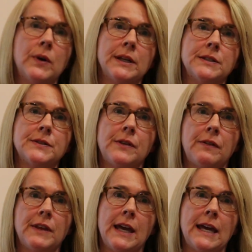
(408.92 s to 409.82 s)
points
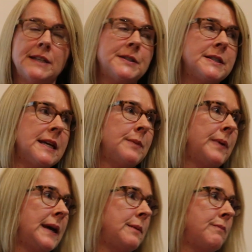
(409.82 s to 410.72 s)
that the
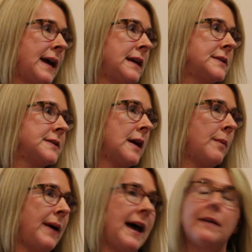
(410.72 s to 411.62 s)
STP makes
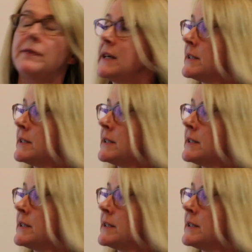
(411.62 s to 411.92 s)
about